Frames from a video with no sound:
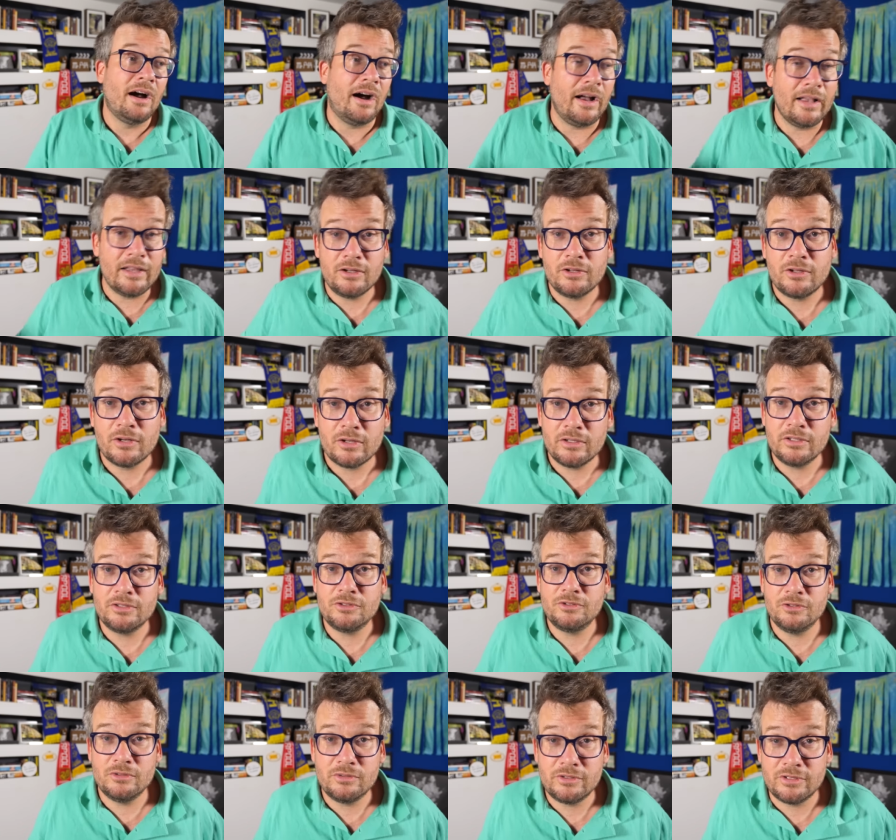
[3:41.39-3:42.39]
I
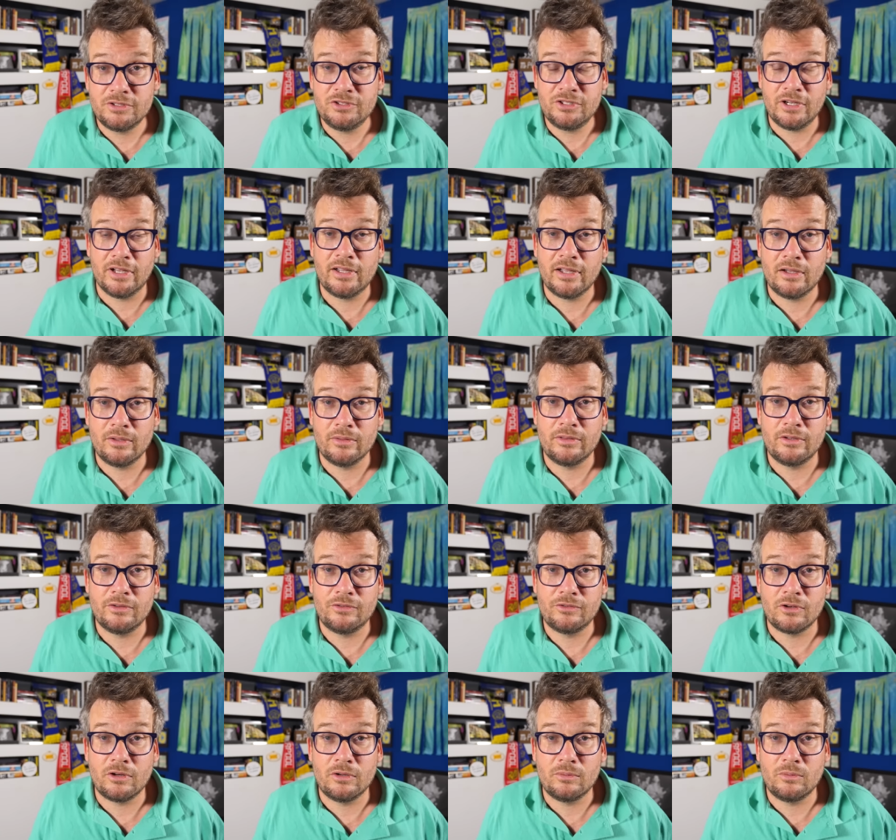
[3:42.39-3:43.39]
encourage you to check out This
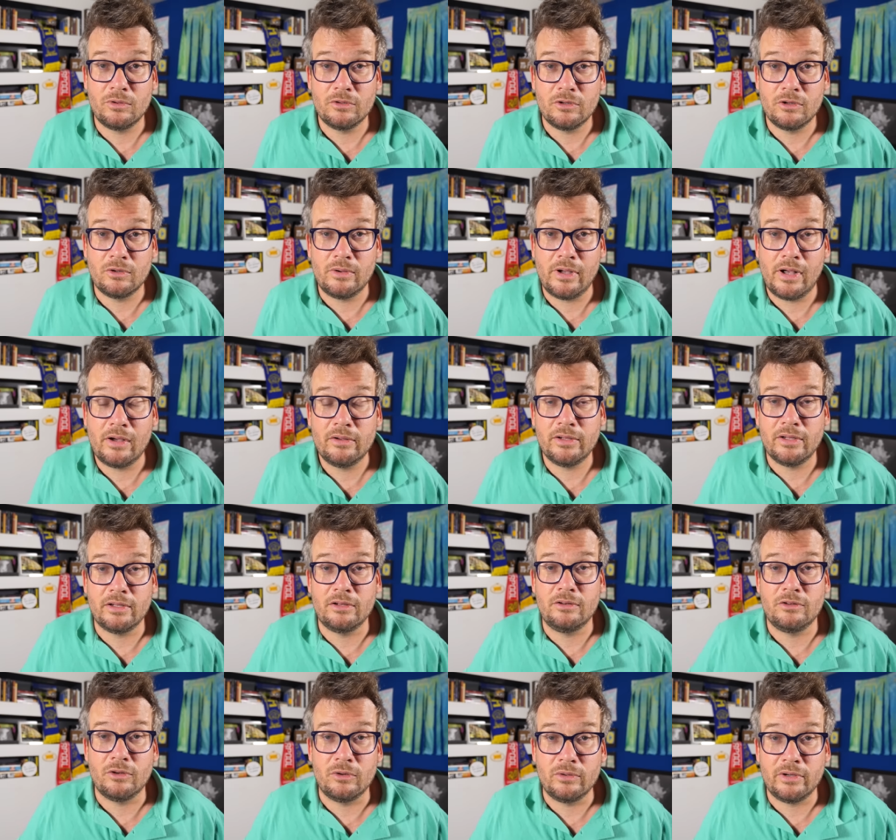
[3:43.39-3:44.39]
Star Won't Go Out
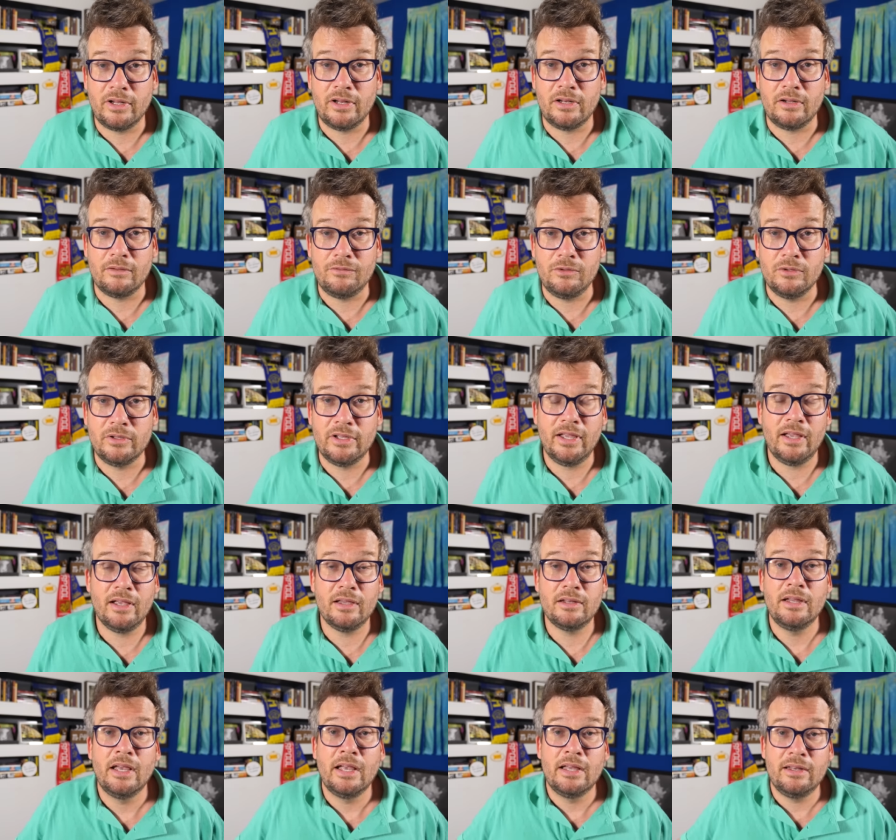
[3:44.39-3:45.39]
and donate if you
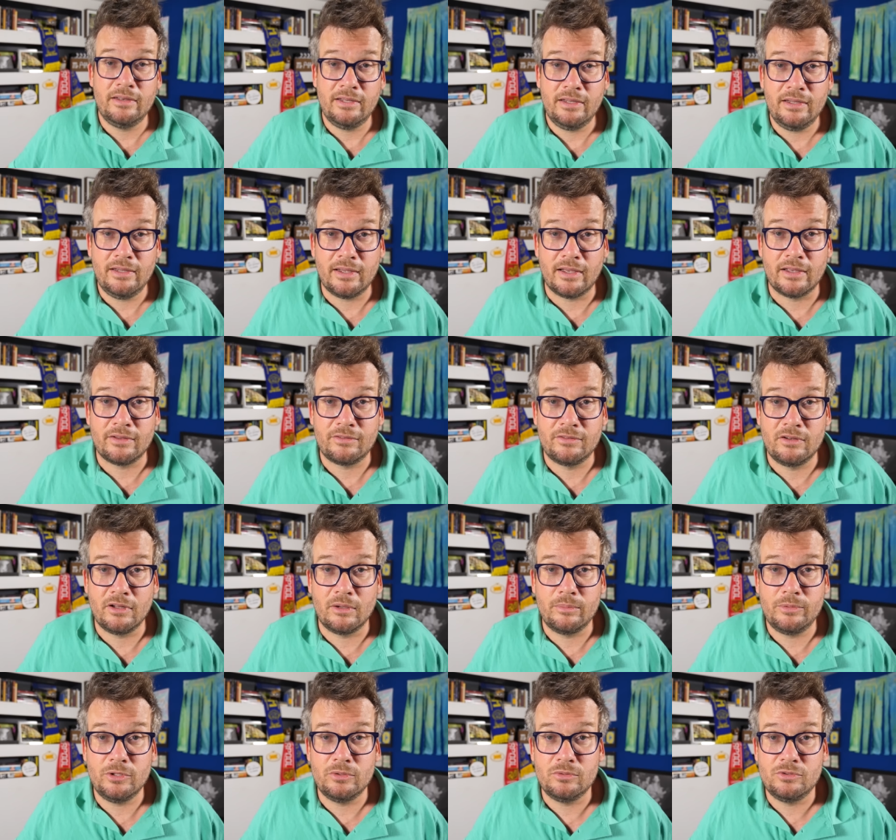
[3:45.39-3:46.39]
can.
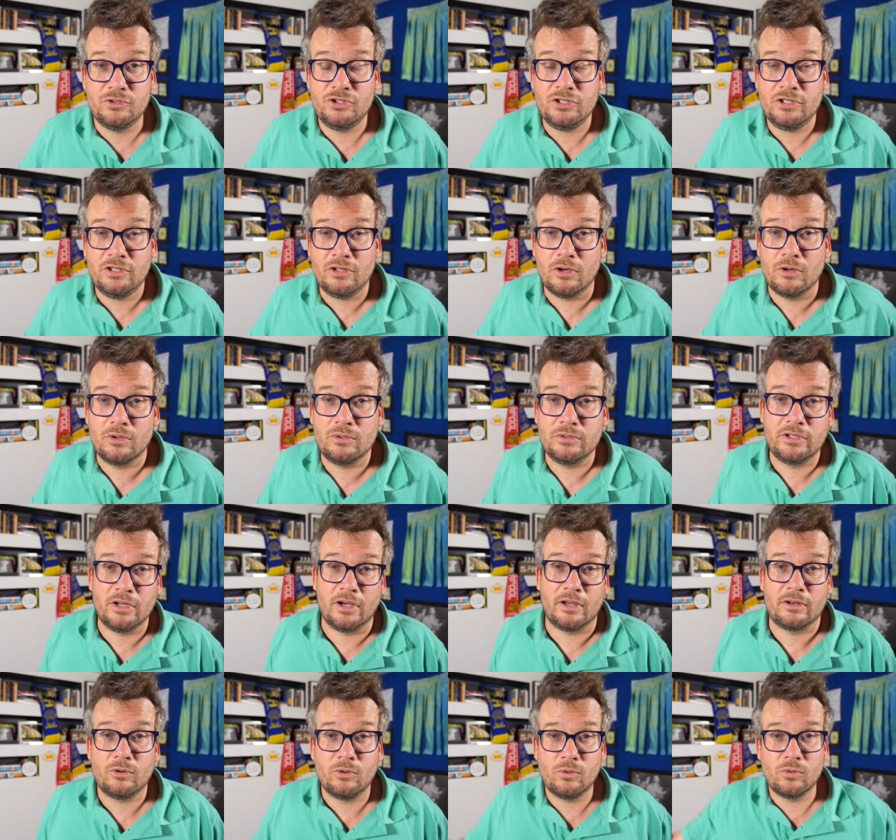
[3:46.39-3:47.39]

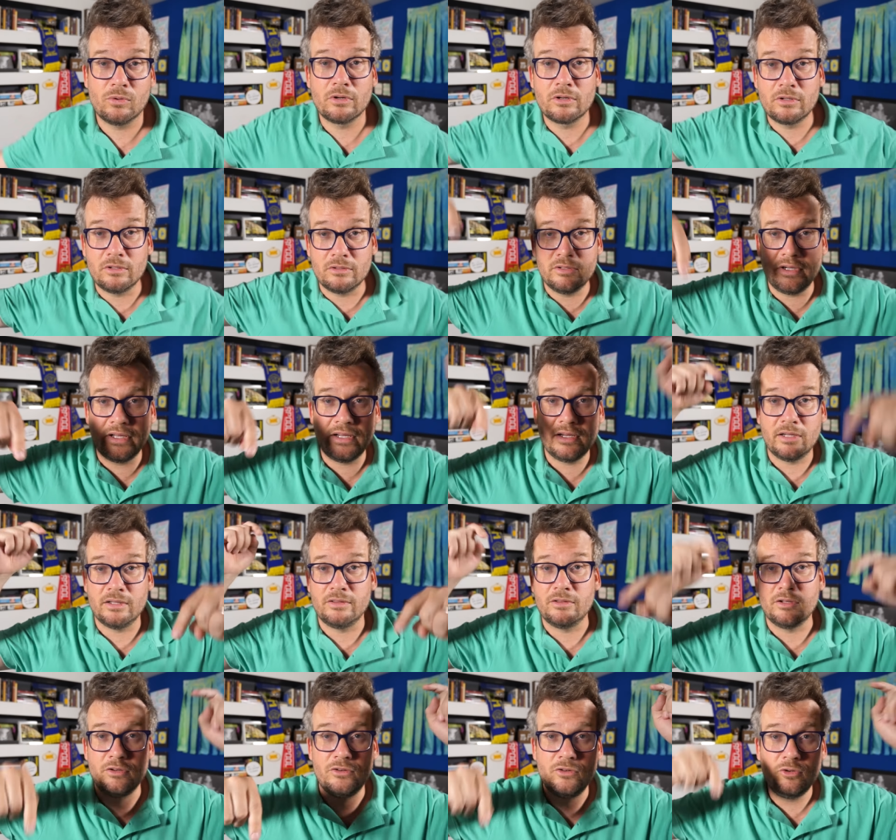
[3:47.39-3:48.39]
tswgo.org, link
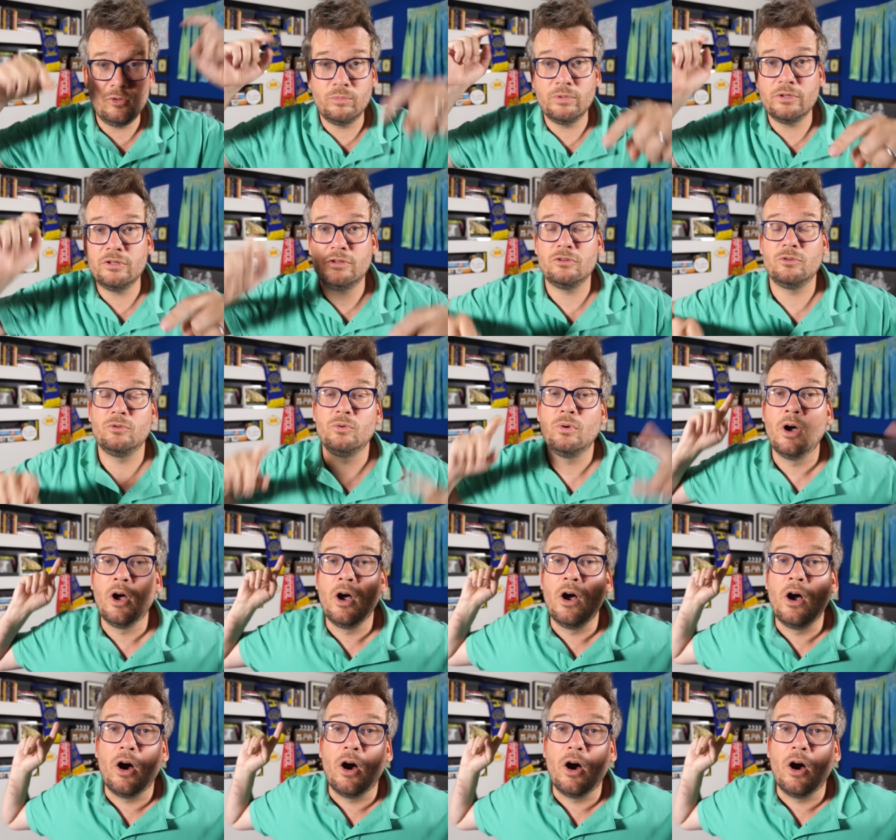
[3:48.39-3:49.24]
in the doobly doo